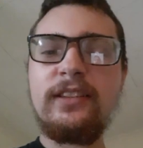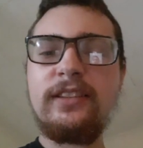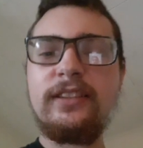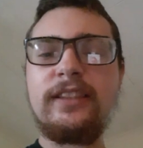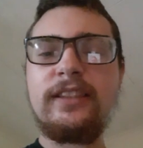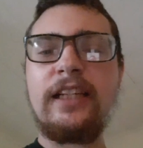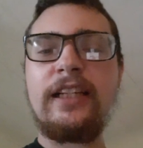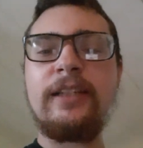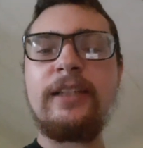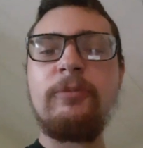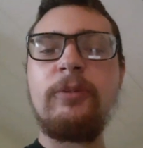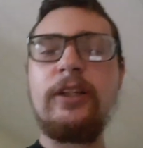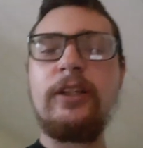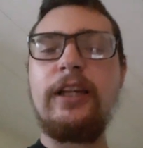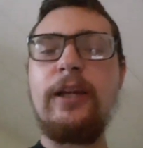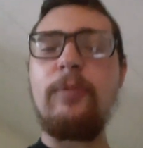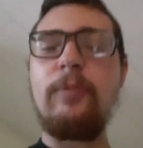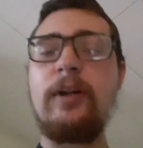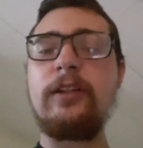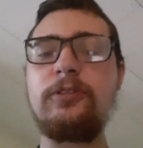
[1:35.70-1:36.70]
second one
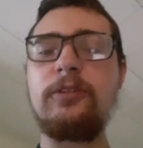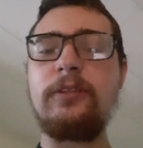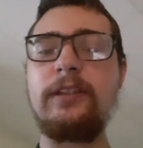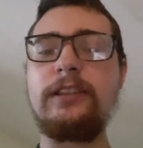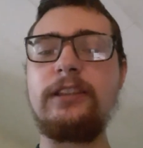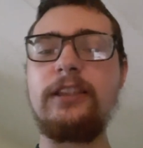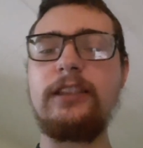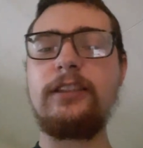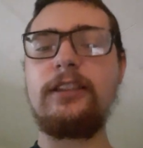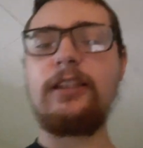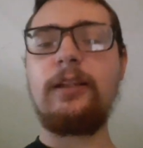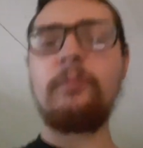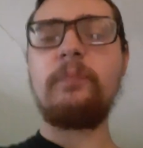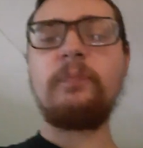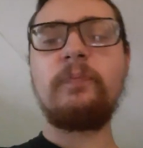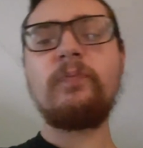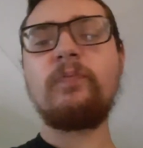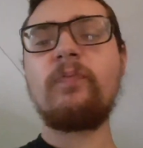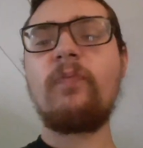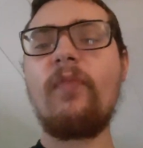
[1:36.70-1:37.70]
came out in 2016.
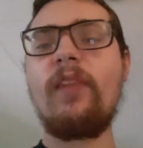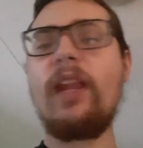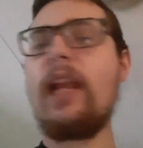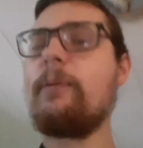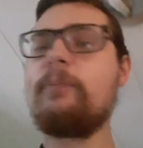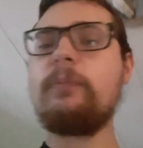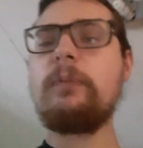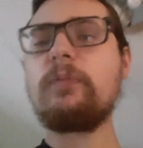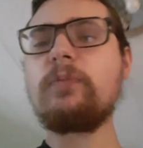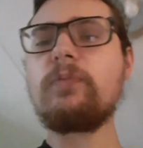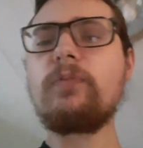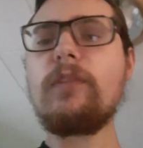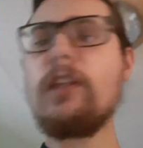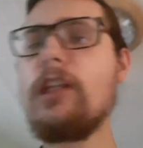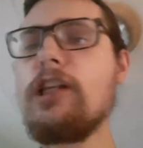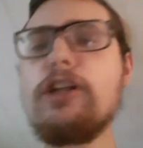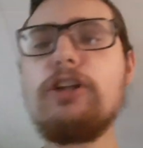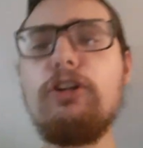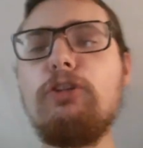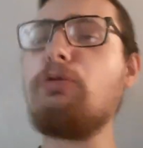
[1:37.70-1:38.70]

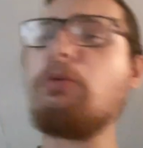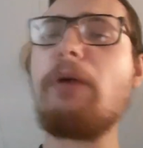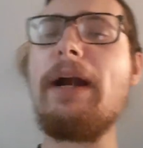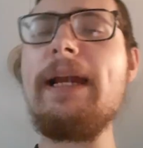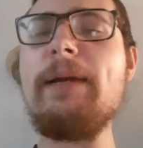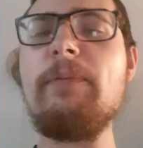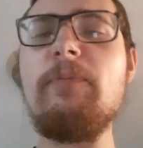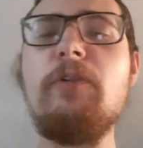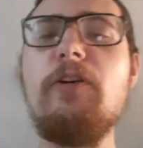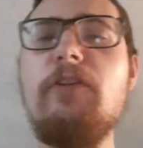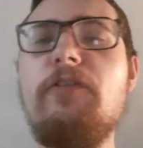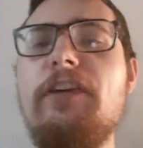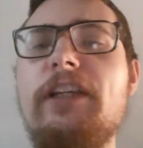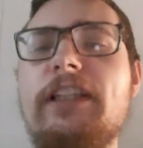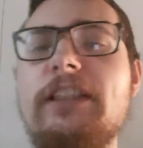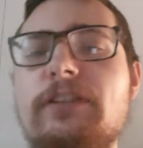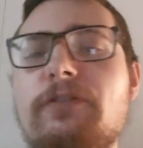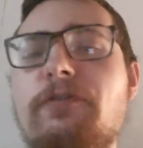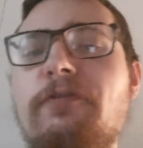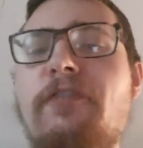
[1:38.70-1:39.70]
Great
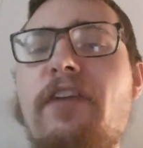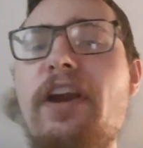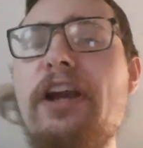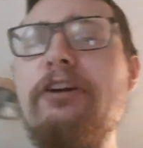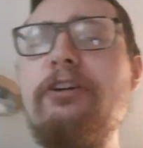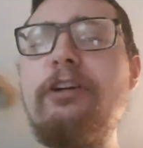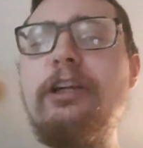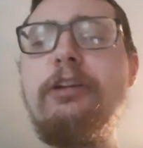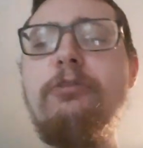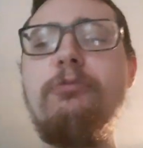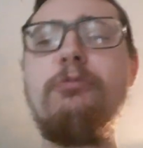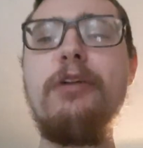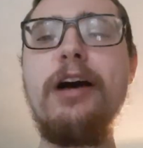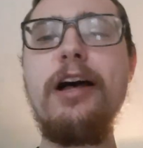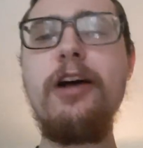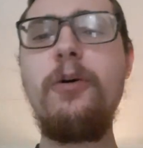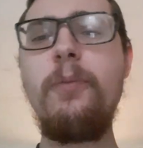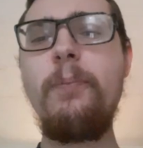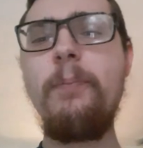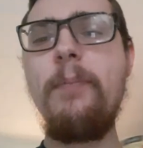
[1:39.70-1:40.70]
movies, very
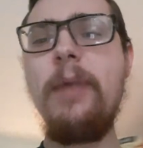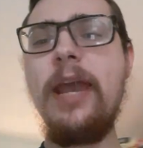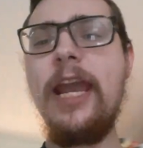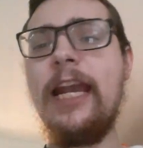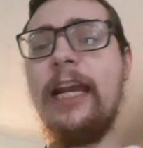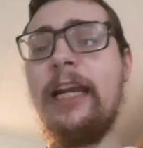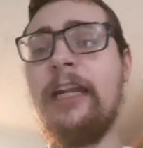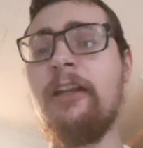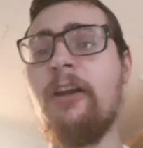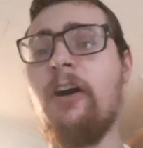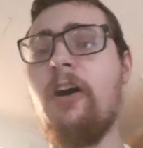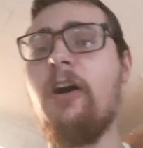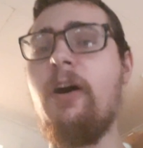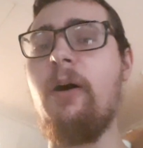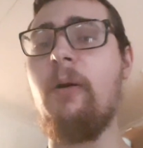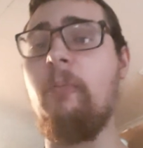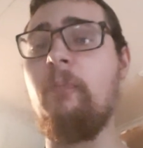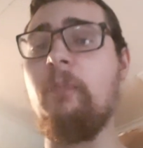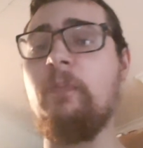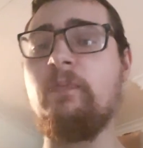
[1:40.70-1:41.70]
well made.
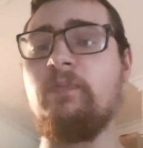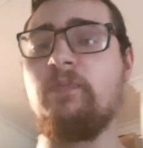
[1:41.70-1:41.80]
Um